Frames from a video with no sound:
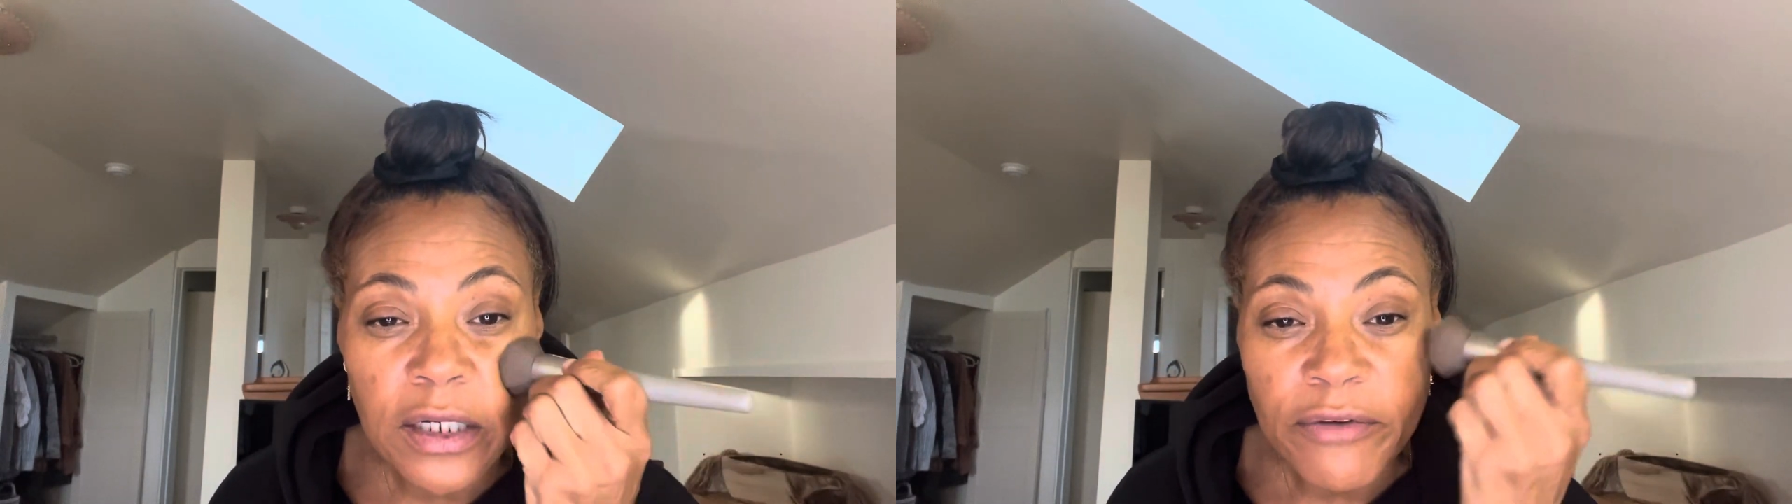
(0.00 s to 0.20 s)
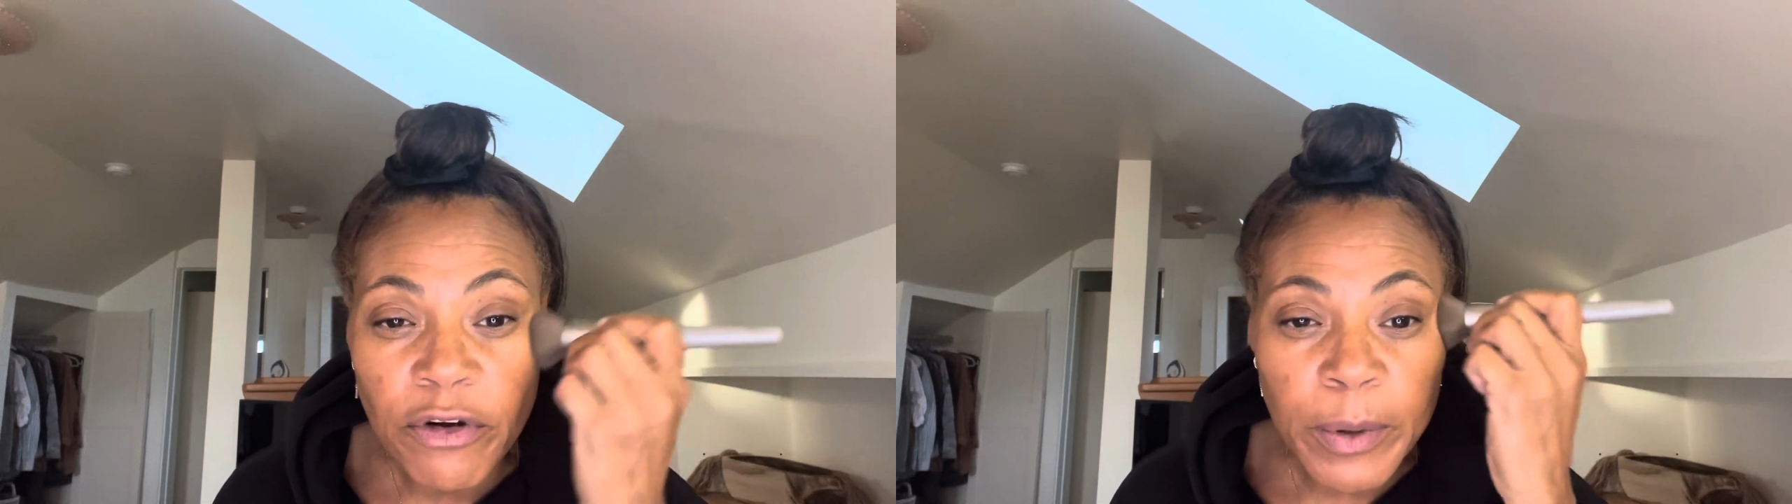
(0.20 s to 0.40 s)

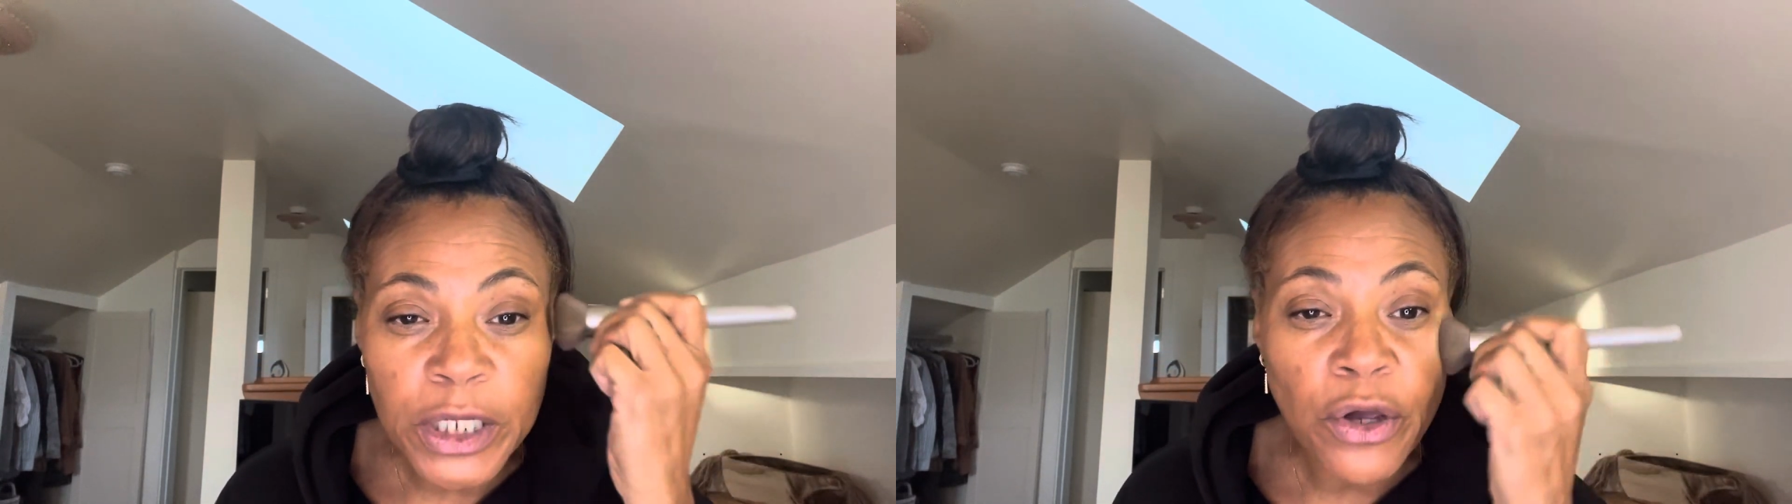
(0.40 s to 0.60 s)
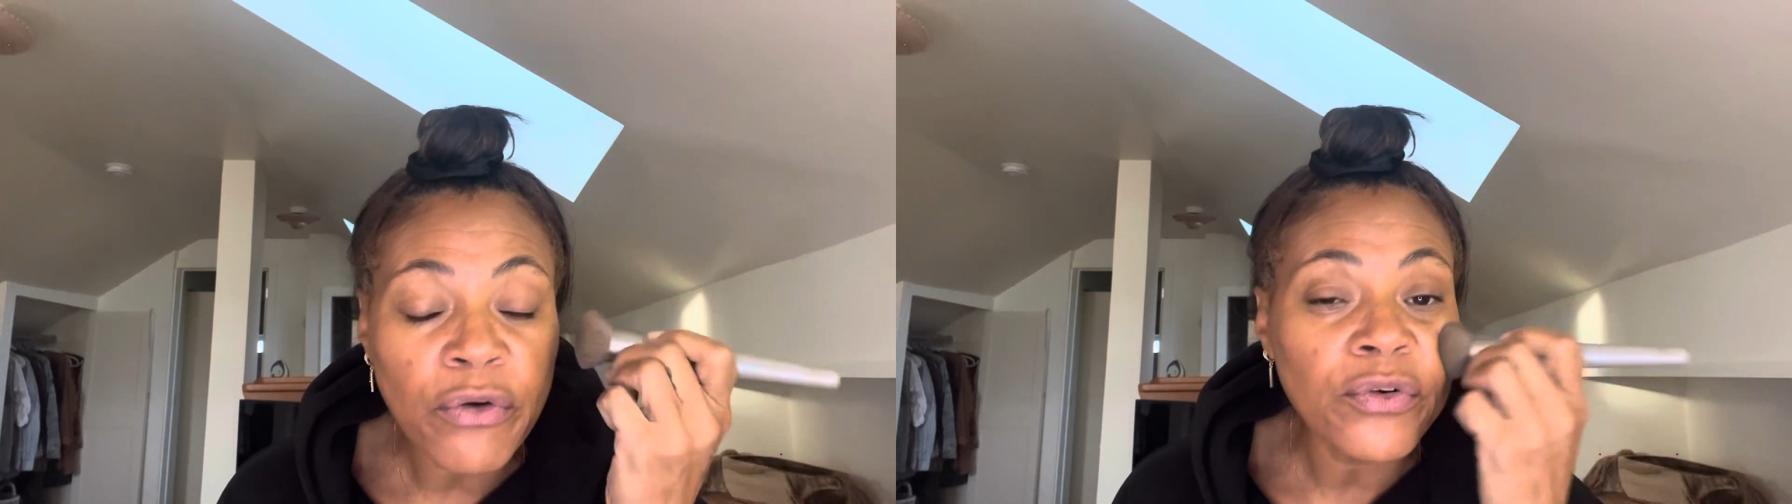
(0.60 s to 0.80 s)

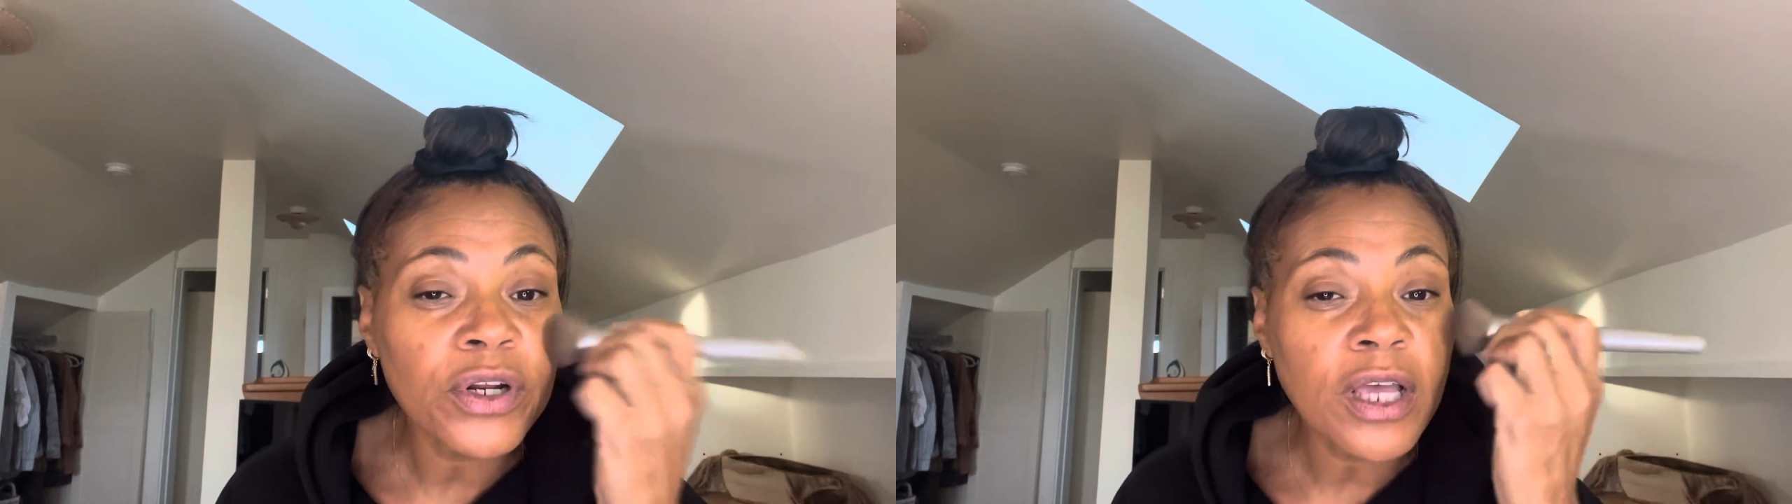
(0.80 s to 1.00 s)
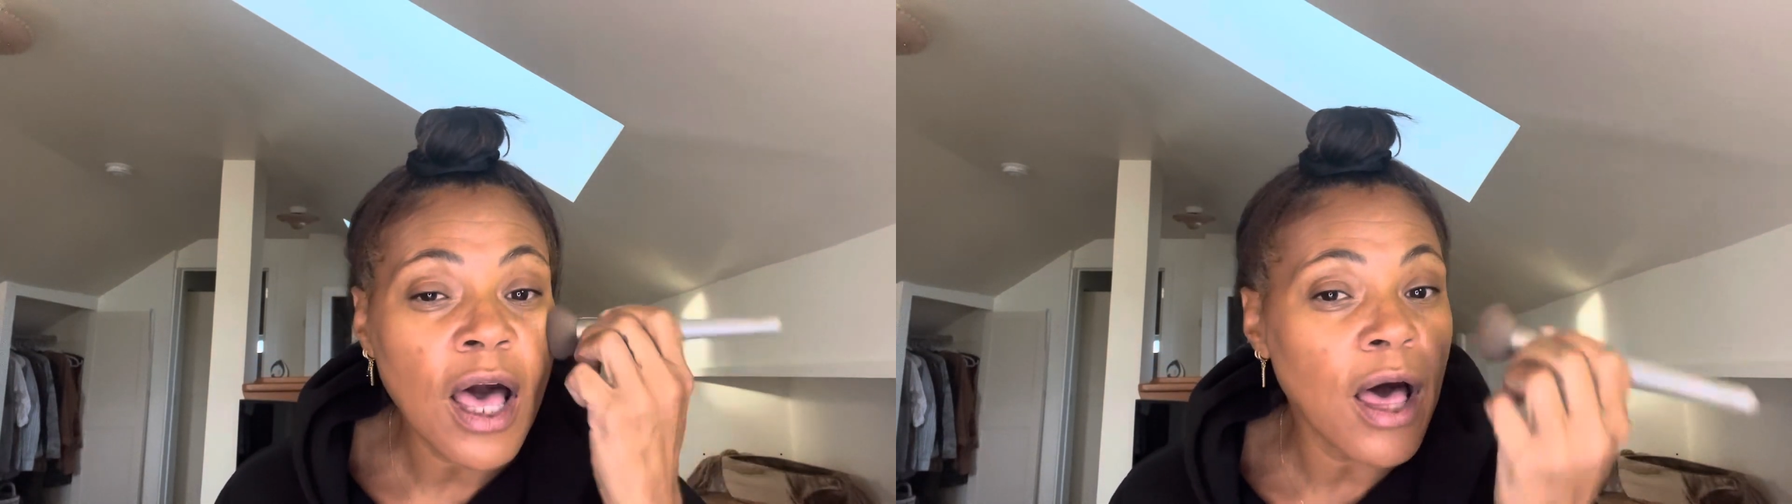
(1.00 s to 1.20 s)
everybody over to
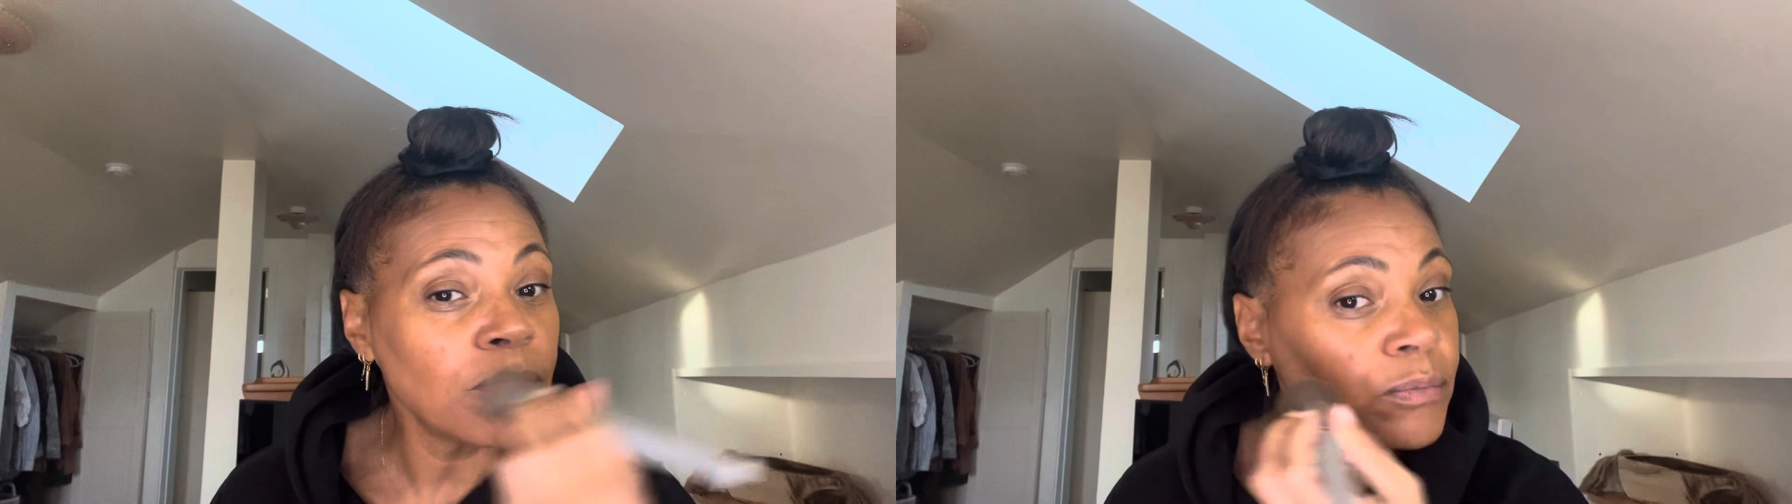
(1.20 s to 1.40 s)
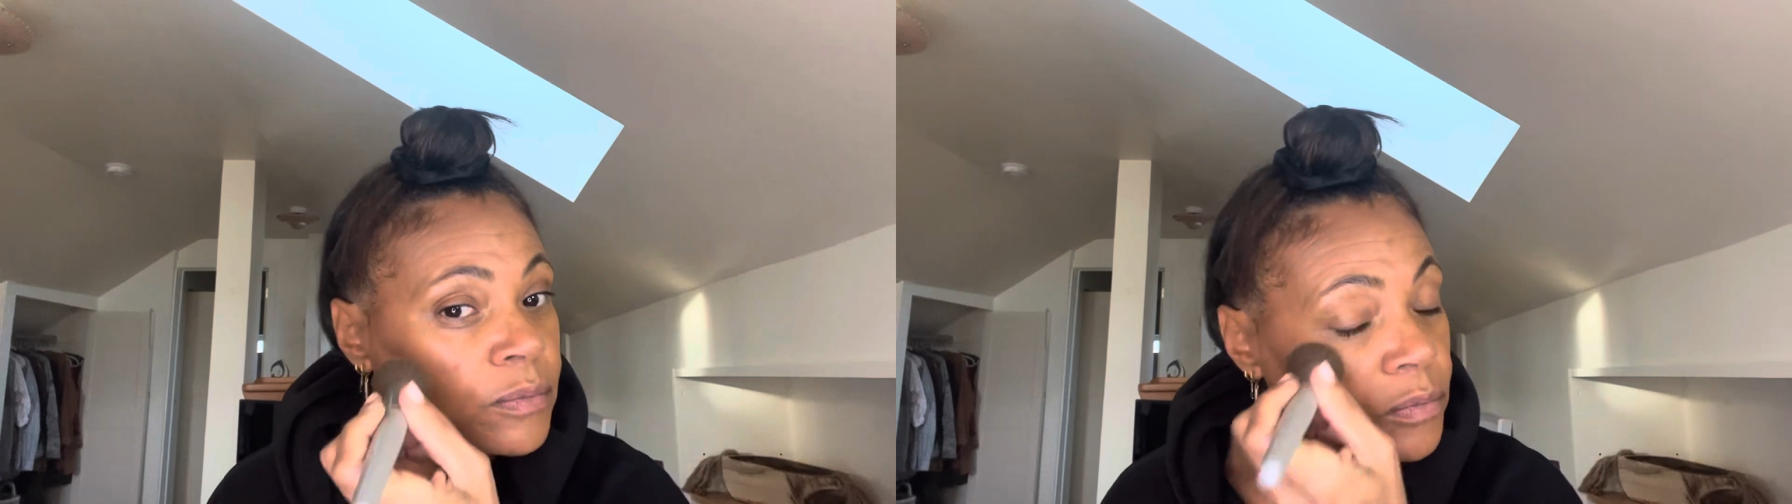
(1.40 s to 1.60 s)

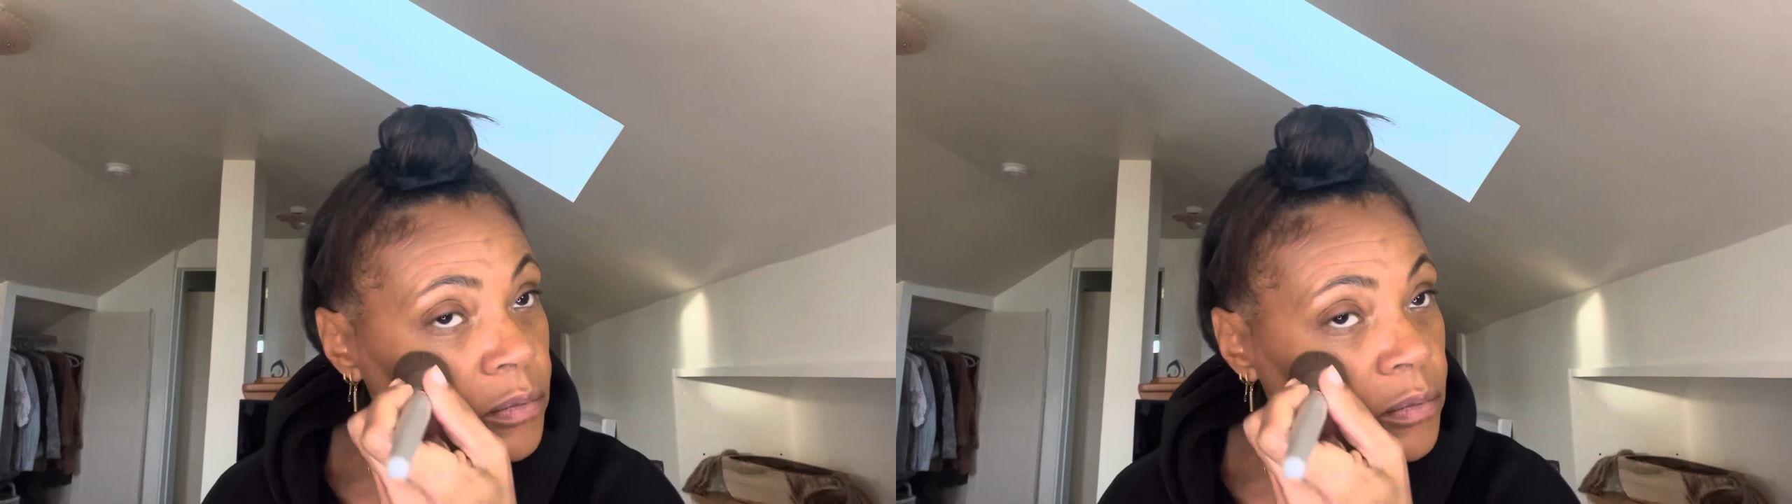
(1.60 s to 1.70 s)
come